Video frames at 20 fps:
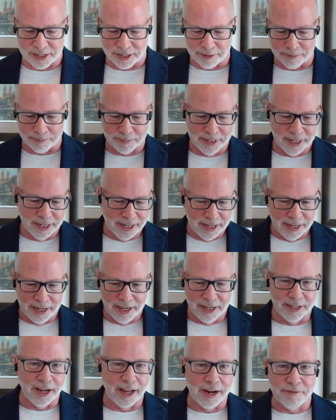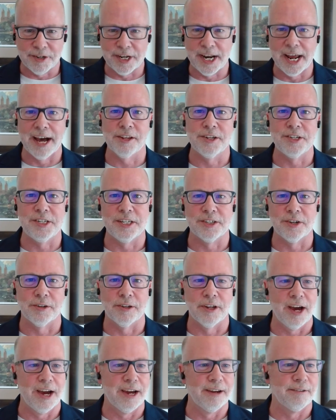kind of analogies
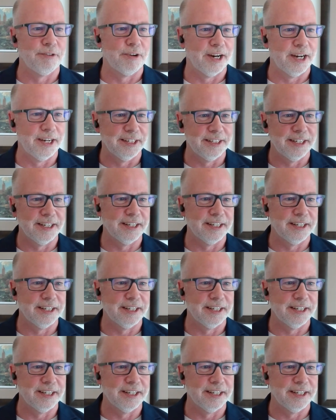on life, right?